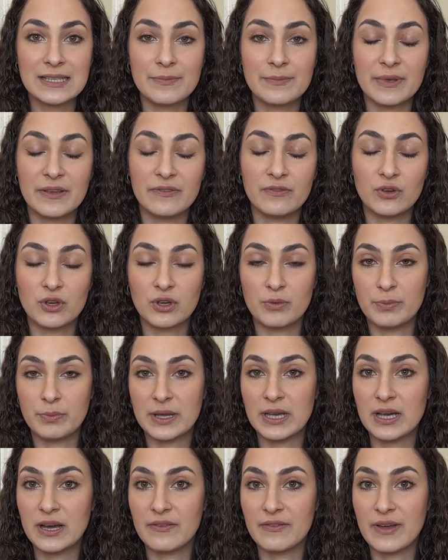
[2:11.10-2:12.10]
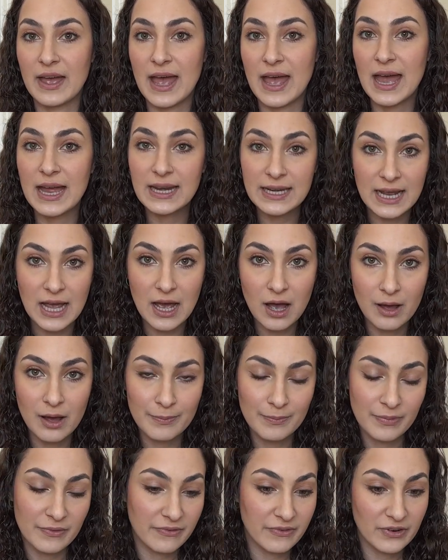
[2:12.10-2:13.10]
them if you could be of any
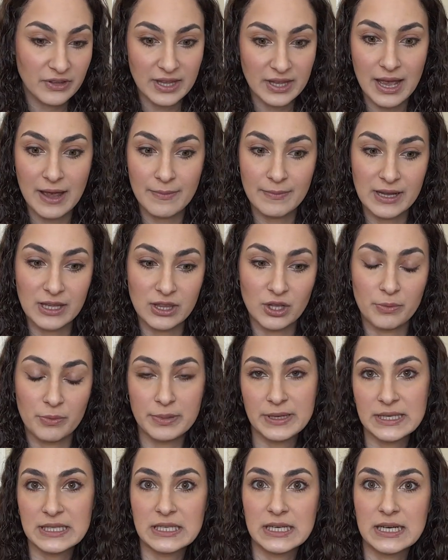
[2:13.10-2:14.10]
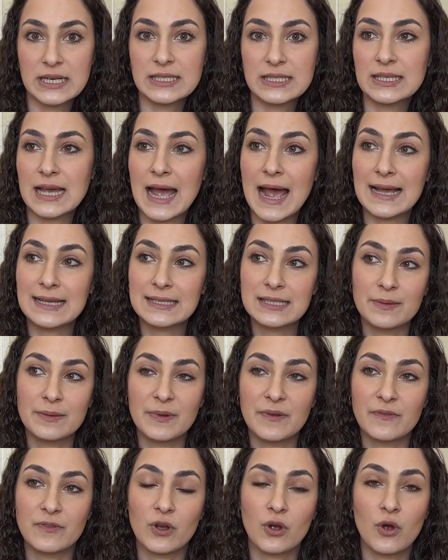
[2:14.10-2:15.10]
help for them in their business. Ask
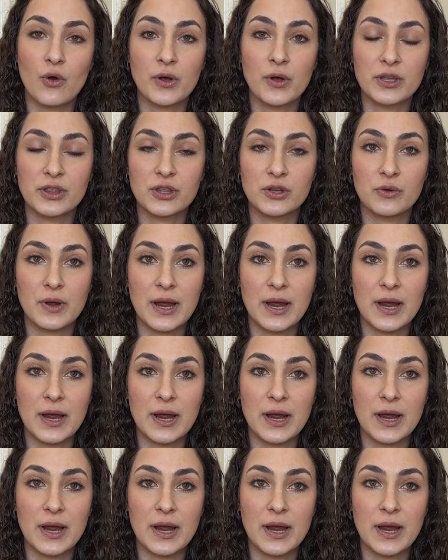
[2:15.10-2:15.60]
them if they're going through